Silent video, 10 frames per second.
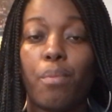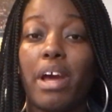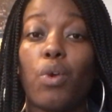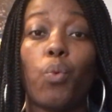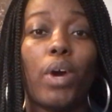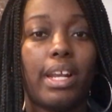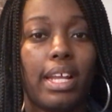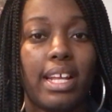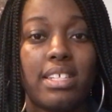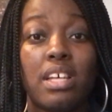No matter what it
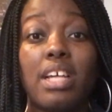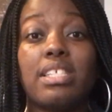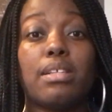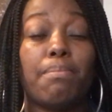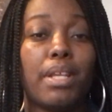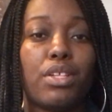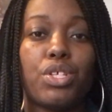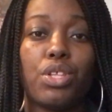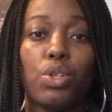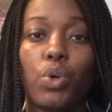is, submit it
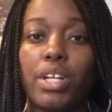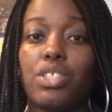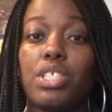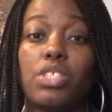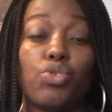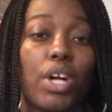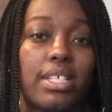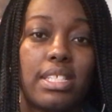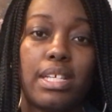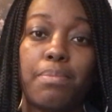to the Lord and just
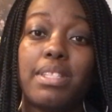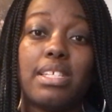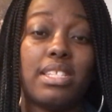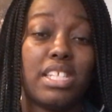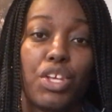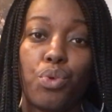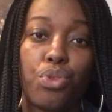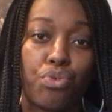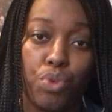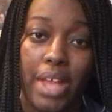trust him to see you
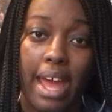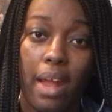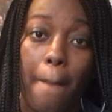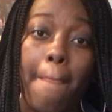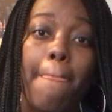through that.